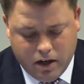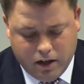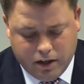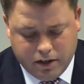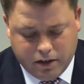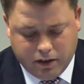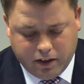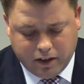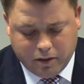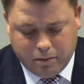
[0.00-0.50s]

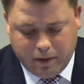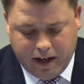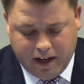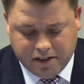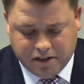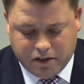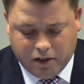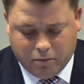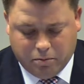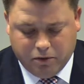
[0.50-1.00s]
During the past
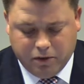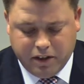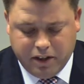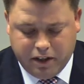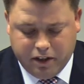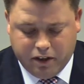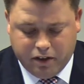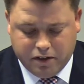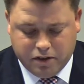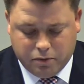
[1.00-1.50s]
couple of
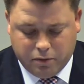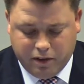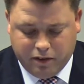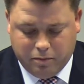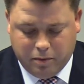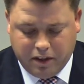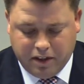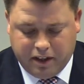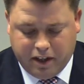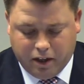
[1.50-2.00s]
years, we have
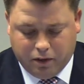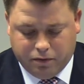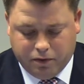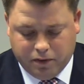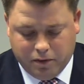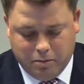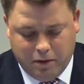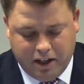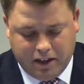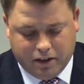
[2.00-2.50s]
been careful to
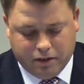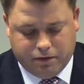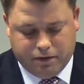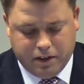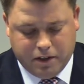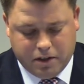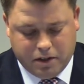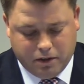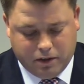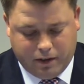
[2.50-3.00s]
make
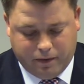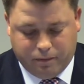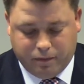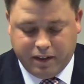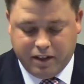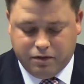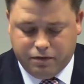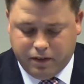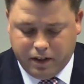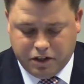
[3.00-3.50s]

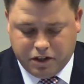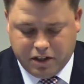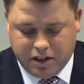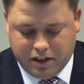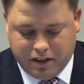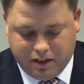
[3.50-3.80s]
efficient